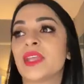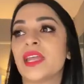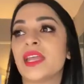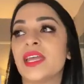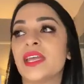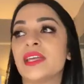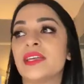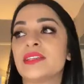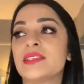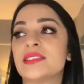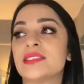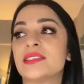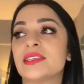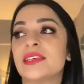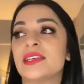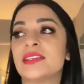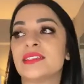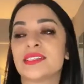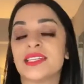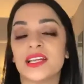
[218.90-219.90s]
is
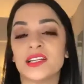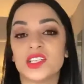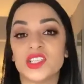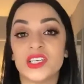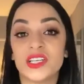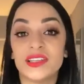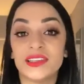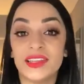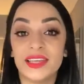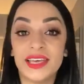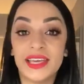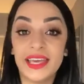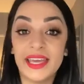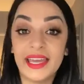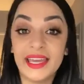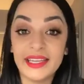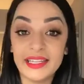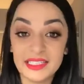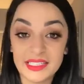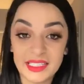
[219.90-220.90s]
it's actually the
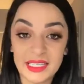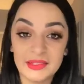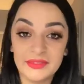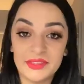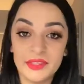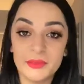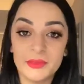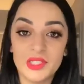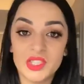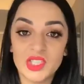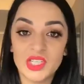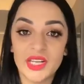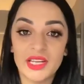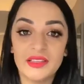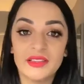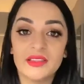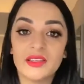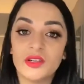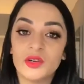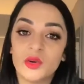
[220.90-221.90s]
heat of the
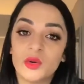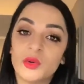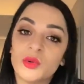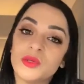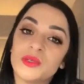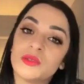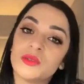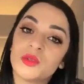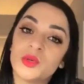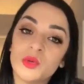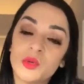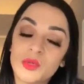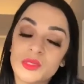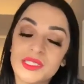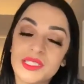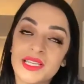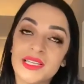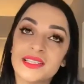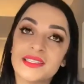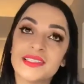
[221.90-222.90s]
machine that
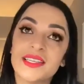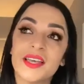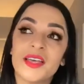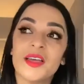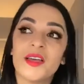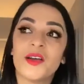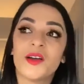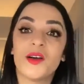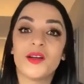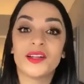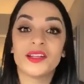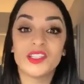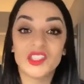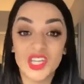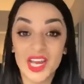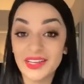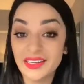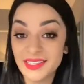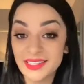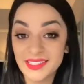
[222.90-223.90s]
causes
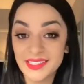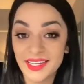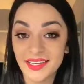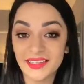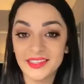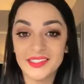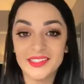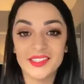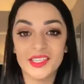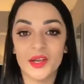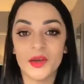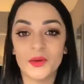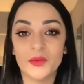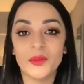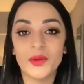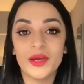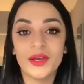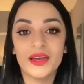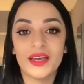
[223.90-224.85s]
collagenesis. So